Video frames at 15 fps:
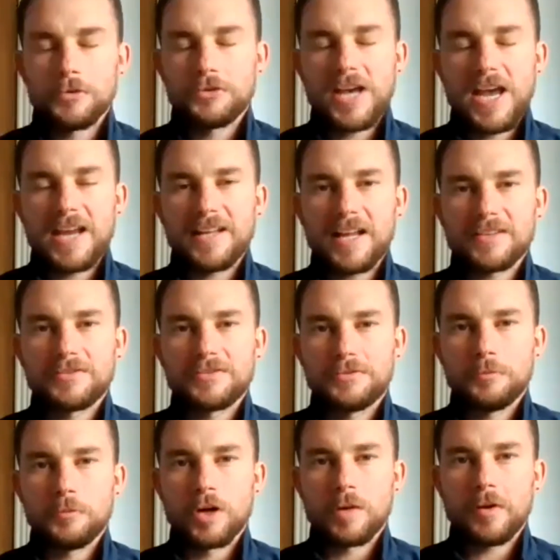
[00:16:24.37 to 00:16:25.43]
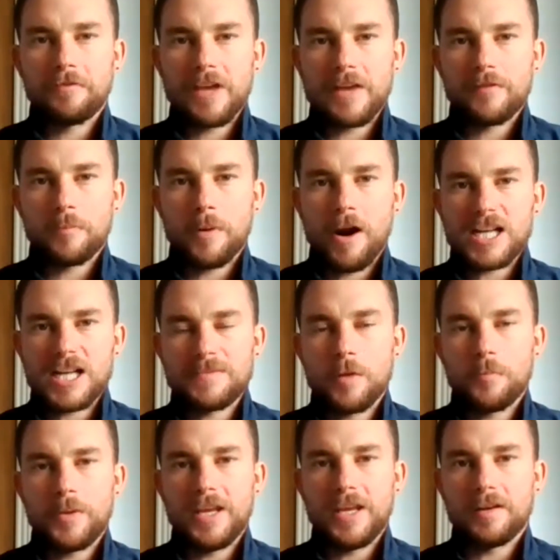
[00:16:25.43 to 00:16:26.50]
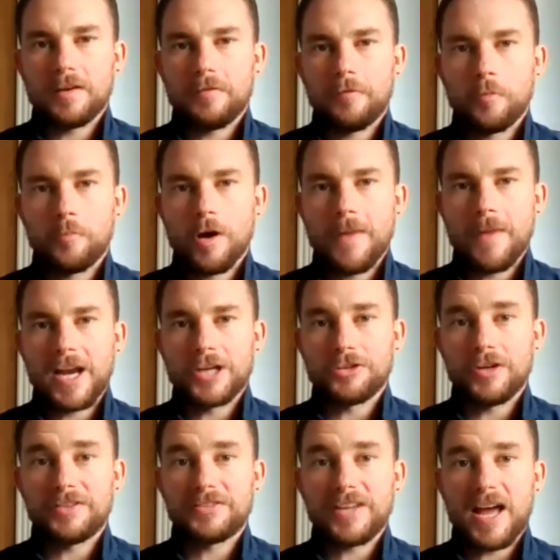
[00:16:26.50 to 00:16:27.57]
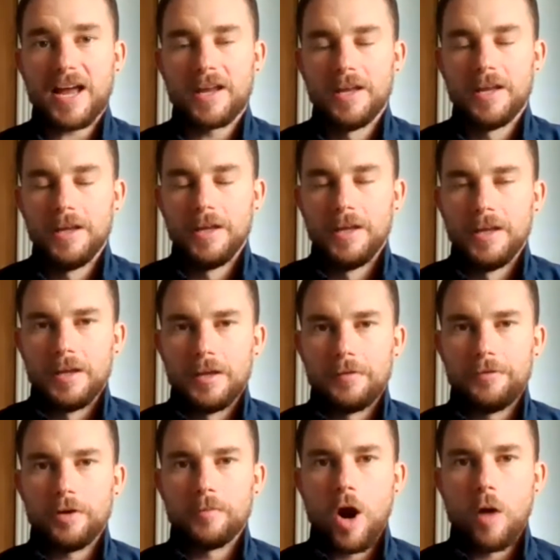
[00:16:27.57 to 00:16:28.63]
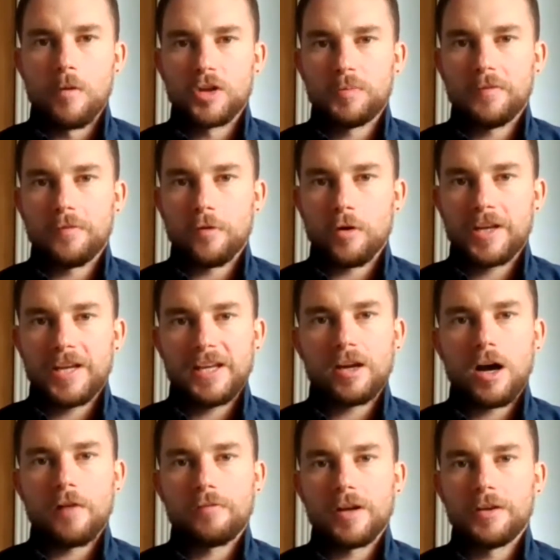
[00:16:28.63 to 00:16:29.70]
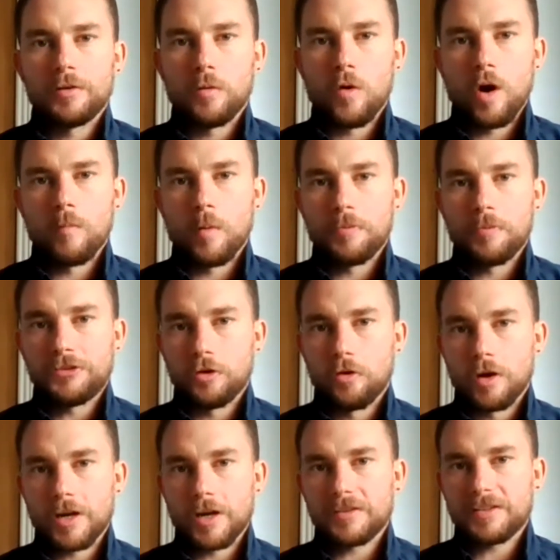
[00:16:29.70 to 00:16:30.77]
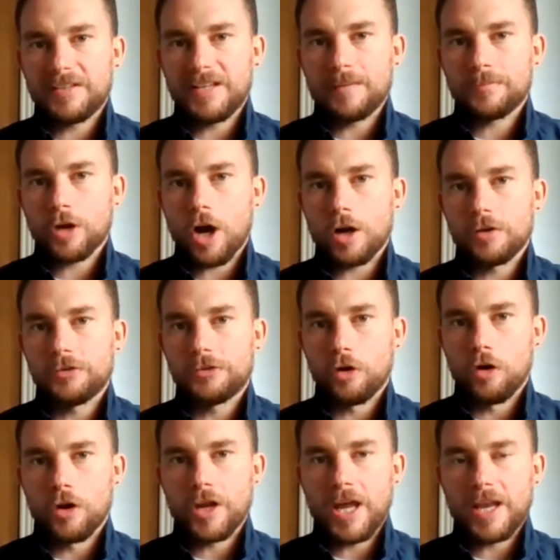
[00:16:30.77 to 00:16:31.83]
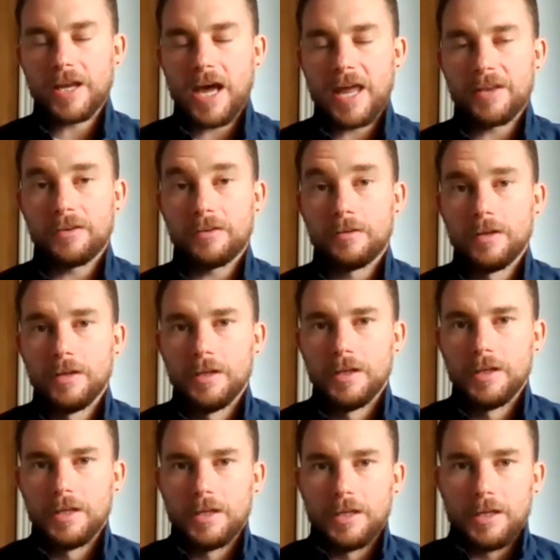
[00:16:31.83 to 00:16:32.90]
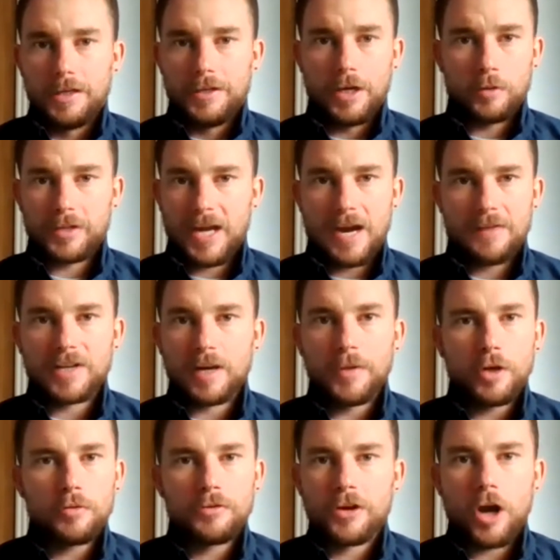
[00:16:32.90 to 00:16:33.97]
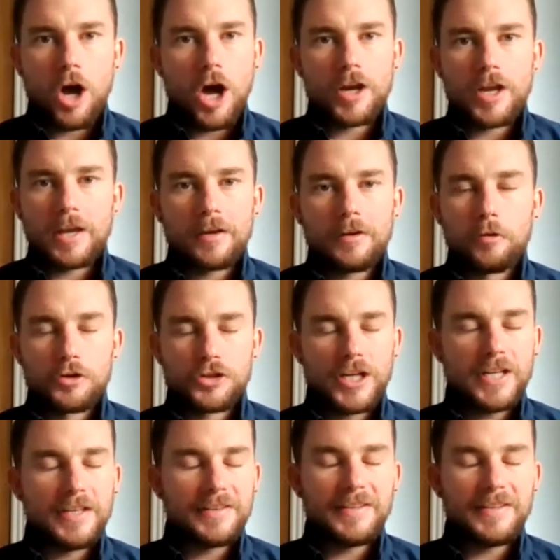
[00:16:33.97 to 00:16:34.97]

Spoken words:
say that's one of my favorite parts about being a football manager, is that few moments before kickoff when the warm-up is done and the team talk is done, and you know, they have their music on. And Oisin,